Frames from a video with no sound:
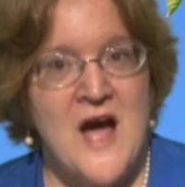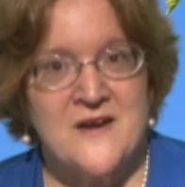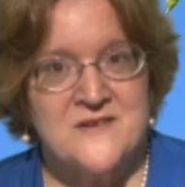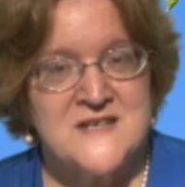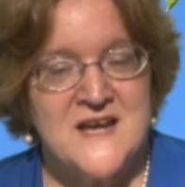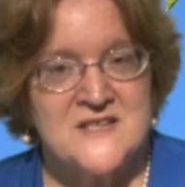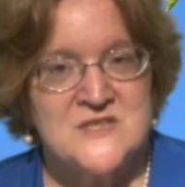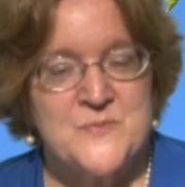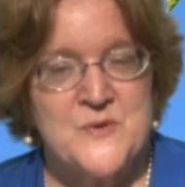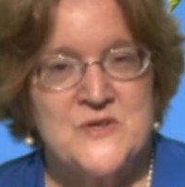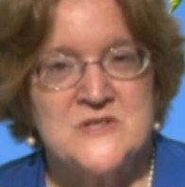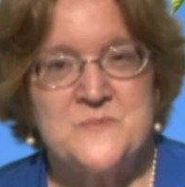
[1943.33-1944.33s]
out of
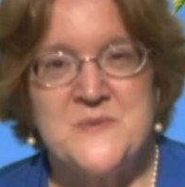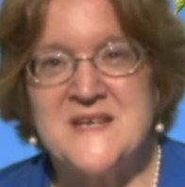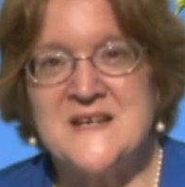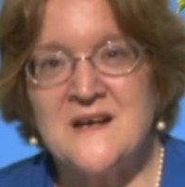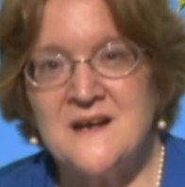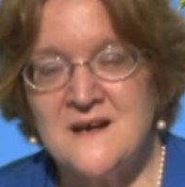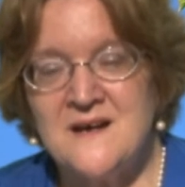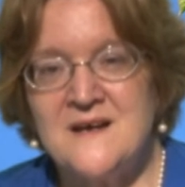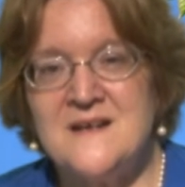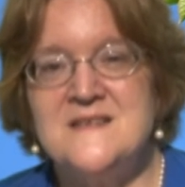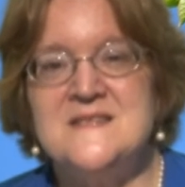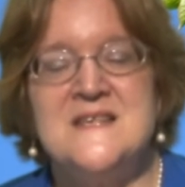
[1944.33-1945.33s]
textbooks,
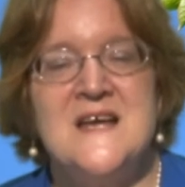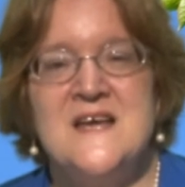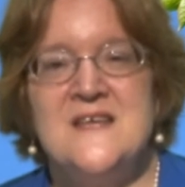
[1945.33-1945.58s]
because